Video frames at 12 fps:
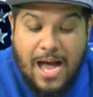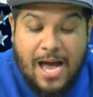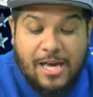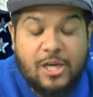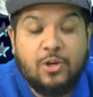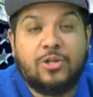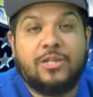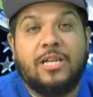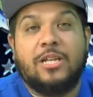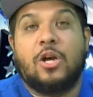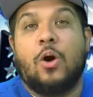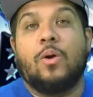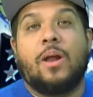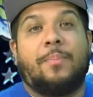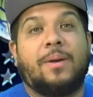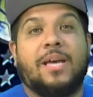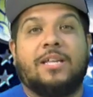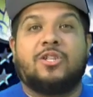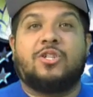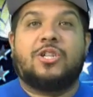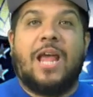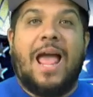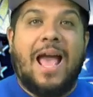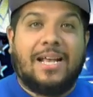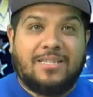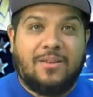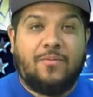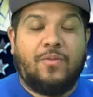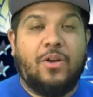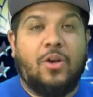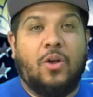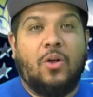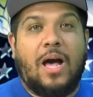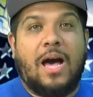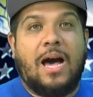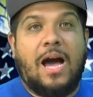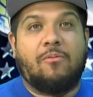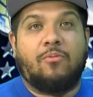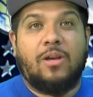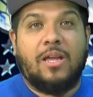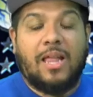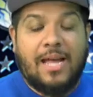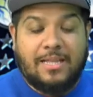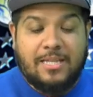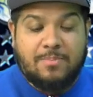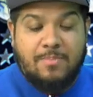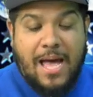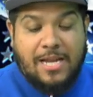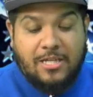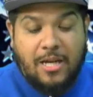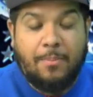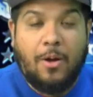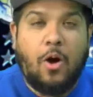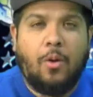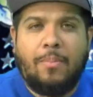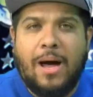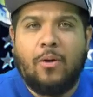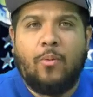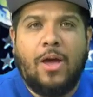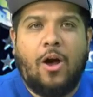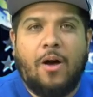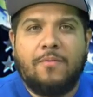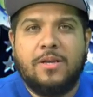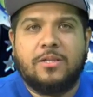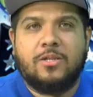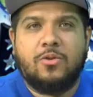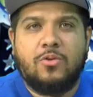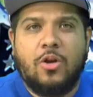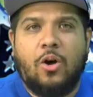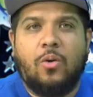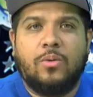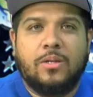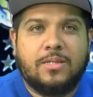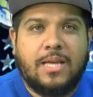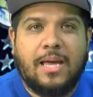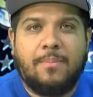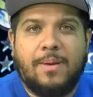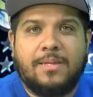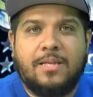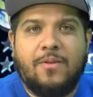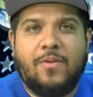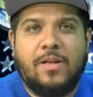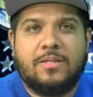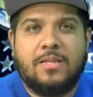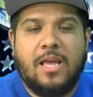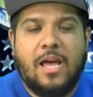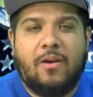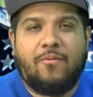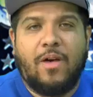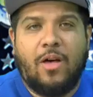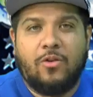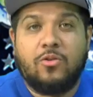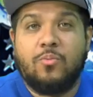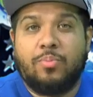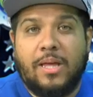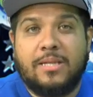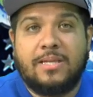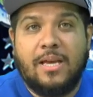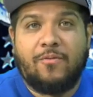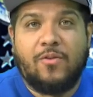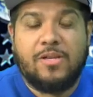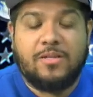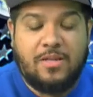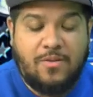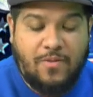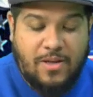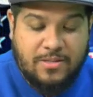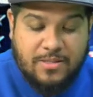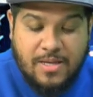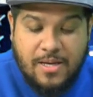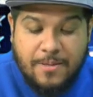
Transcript: Houston going up against Jacksonville. I really like this matchup. Oh, by the way, obviously second best defense in the NFL. You play San Fran's defense.